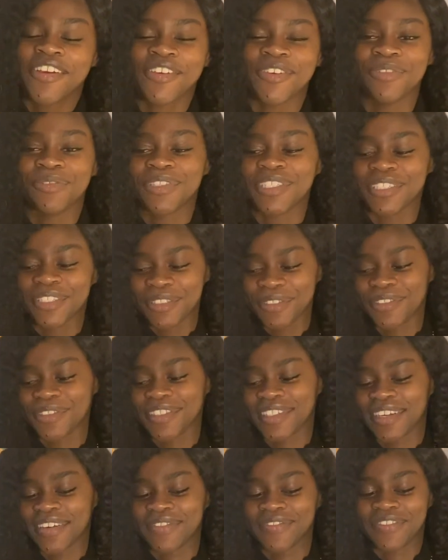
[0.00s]
you can do
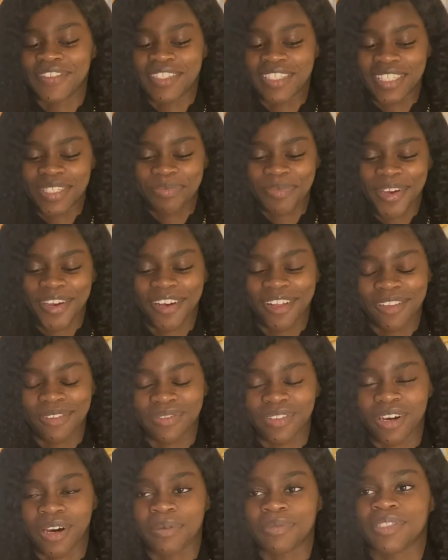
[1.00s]
stuff despite all of
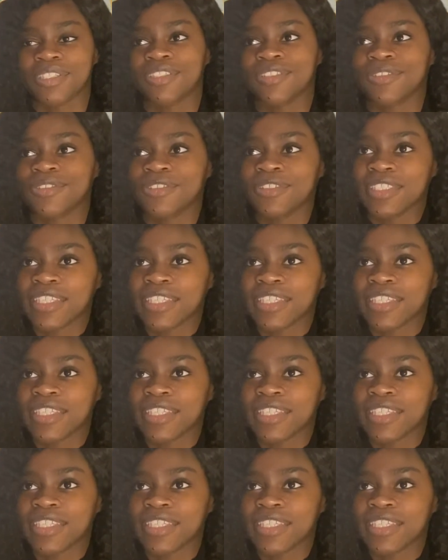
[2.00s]
the obstacles.